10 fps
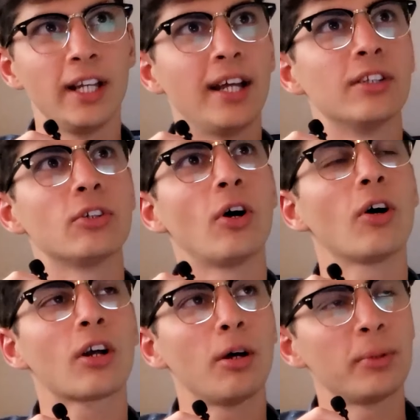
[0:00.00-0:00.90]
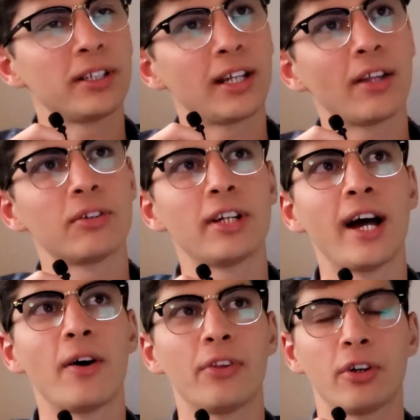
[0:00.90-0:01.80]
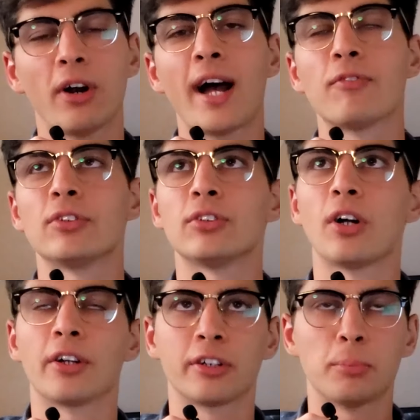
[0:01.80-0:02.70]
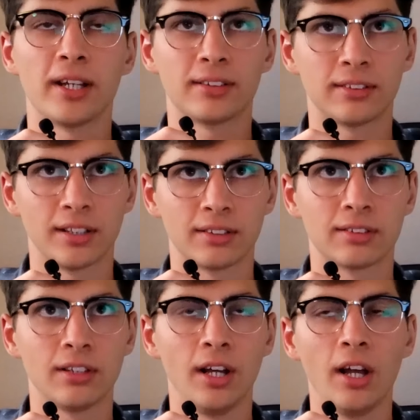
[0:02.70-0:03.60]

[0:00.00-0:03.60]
is all coming together now, and the graph is starting to make sense.